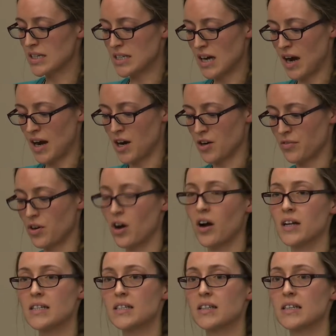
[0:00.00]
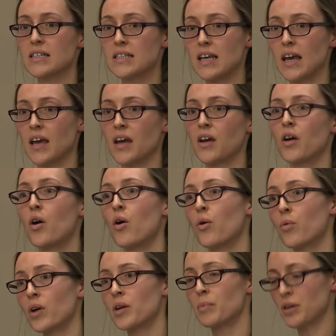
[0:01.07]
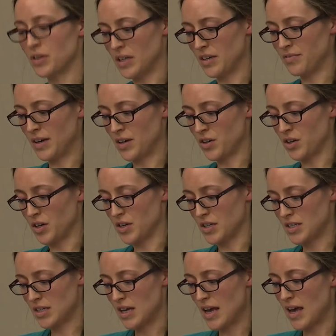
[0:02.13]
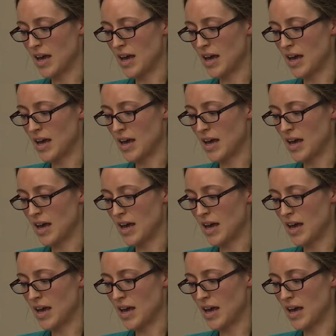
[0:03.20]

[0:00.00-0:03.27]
tired of constantly saying, 'What about the offenders?'